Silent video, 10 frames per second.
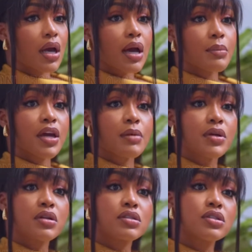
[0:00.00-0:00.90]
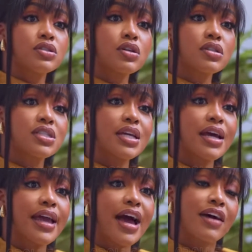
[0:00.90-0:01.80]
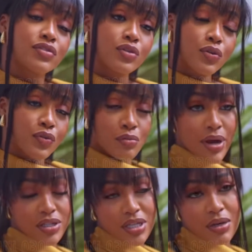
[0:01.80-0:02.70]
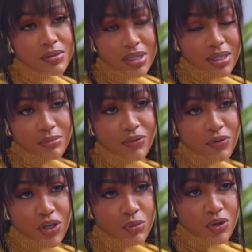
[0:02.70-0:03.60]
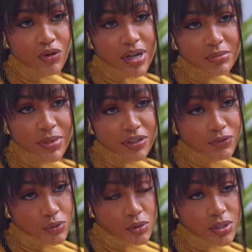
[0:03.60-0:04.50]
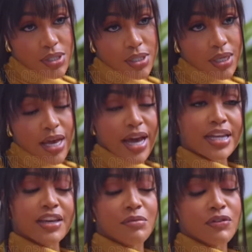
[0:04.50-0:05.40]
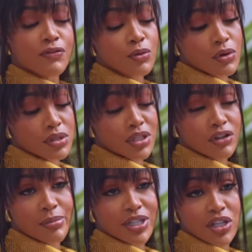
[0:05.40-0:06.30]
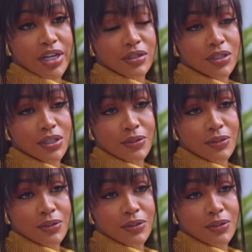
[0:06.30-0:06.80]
I'm here because the judge said I have to go through marriage counseling before he would grant my divorce and give me full custody of my child.